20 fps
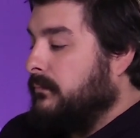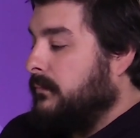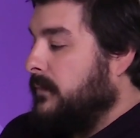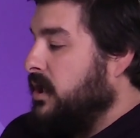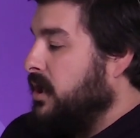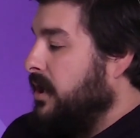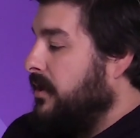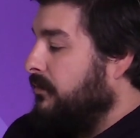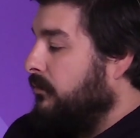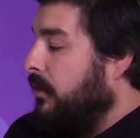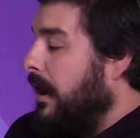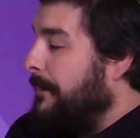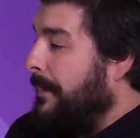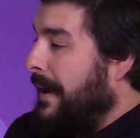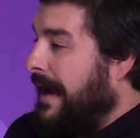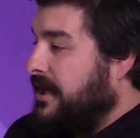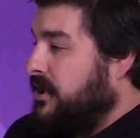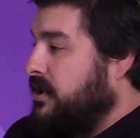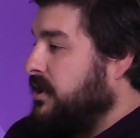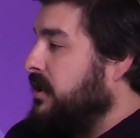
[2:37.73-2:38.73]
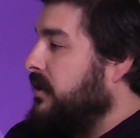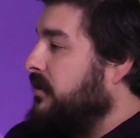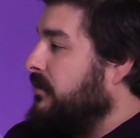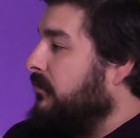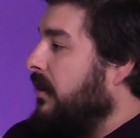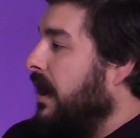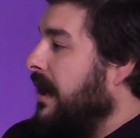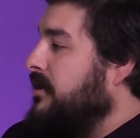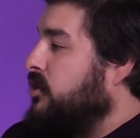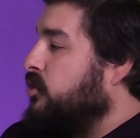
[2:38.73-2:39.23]
right passion and the
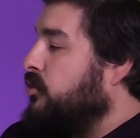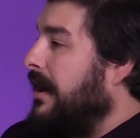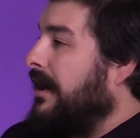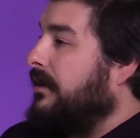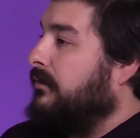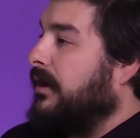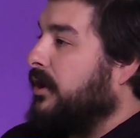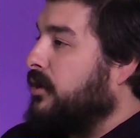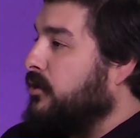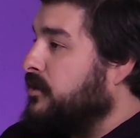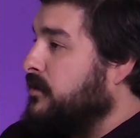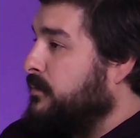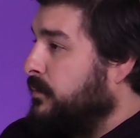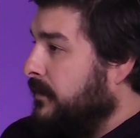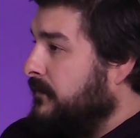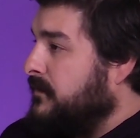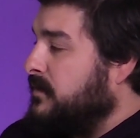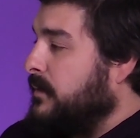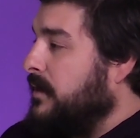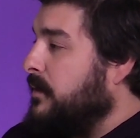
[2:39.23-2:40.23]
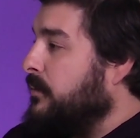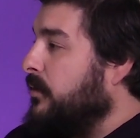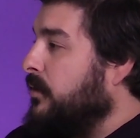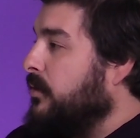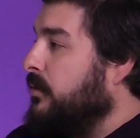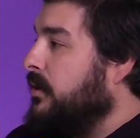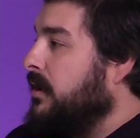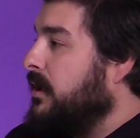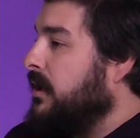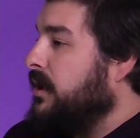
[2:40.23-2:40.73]
right track record to prove to
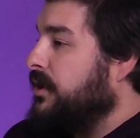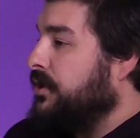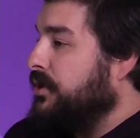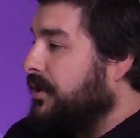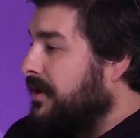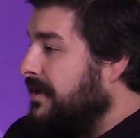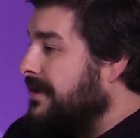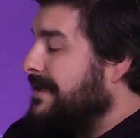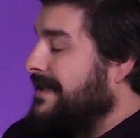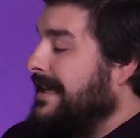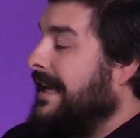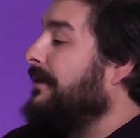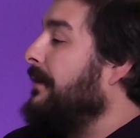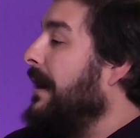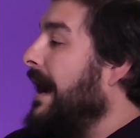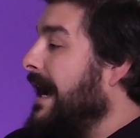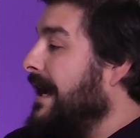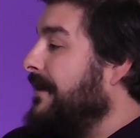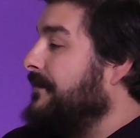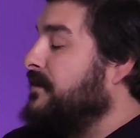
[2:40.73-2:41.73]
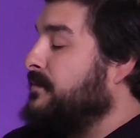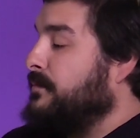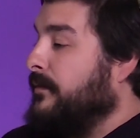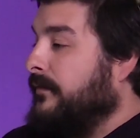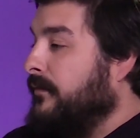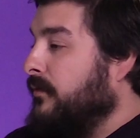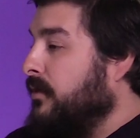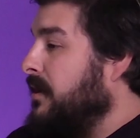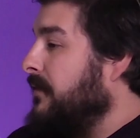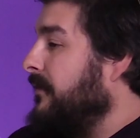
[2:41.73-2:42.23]
people, you can sell ads
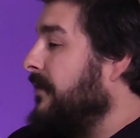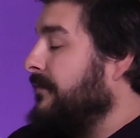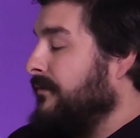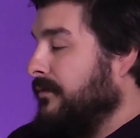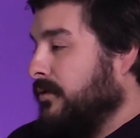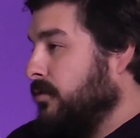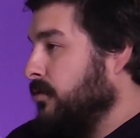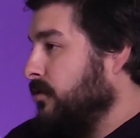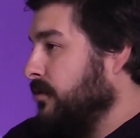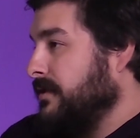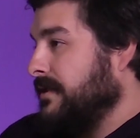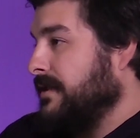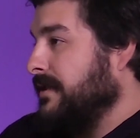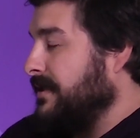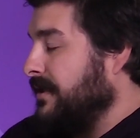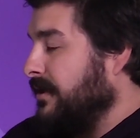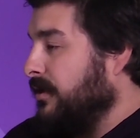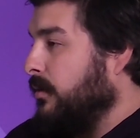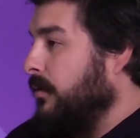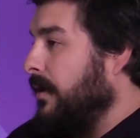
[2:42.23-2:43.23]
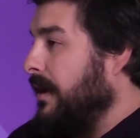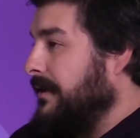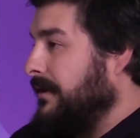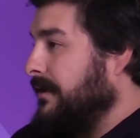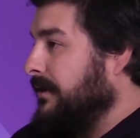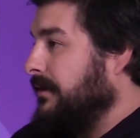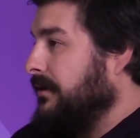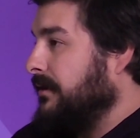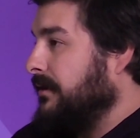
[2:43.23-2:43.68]
before you've even recorded a single word.